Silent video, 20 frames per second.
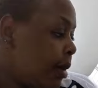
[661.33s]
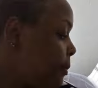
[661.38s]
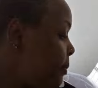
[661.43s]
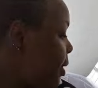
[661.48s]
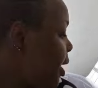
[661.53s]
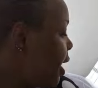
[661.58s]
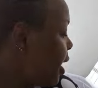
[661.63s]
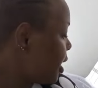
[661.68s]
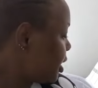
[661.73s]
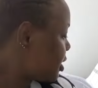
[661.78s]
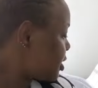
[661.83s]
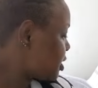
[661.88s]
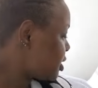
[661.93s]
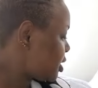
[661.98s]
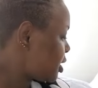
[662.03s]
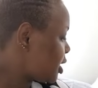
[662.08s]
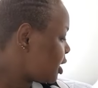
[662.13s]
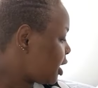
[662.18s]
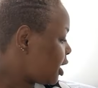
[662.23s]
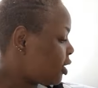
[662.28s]
but
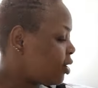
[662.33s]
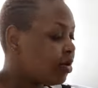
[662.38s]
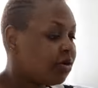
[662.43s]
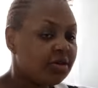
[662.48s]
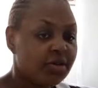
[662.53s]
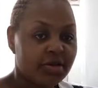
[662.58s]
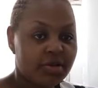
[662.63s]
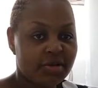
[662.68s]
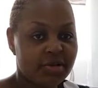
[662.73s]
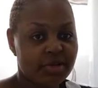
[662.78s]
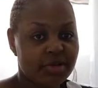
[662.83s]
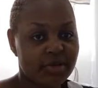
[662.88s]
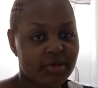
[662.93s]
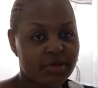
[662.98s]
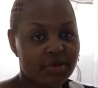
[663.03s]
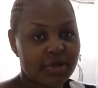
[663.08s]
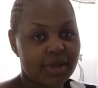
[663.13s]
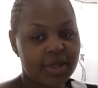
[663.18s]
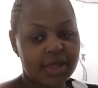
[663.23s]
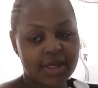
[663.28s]
i don't know you know
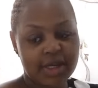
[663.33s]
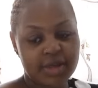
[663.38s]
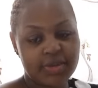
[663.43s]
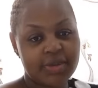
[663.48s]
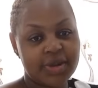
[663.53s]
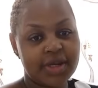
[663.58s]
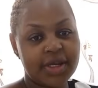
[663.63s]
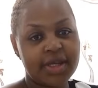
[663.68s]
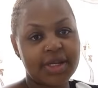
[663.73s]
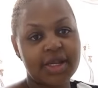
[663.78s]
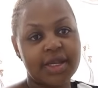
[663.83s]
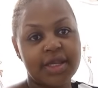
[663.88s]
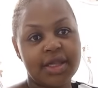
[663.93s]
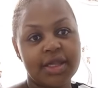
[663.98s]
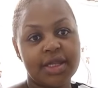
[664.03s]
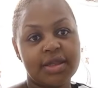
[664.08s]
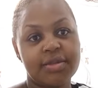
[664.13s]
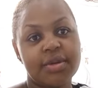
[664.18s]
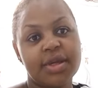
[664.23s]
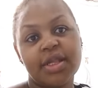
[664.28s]
it can be written
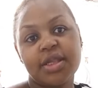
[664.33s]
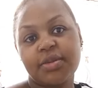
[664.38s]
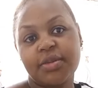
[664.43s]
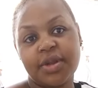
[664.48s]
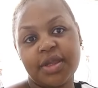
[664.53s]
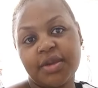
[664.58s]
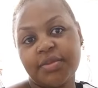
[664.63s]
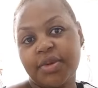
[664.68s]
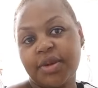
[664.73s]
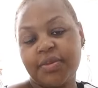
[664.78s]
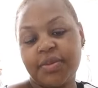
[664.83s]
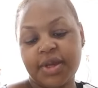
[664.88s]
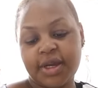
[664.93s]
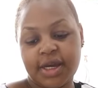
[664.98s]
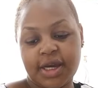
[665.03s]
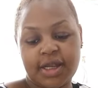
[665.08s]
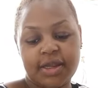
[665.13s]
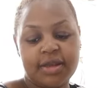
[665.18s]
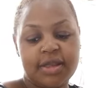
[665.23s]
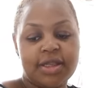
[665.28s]
six months but the baby
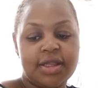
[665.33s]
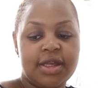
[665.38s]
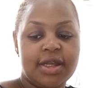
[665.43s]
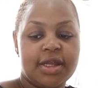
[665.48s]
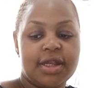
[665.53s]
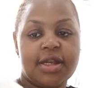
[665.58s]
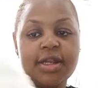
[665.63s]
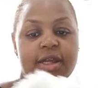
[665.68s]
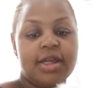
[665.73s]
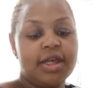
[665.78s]
can still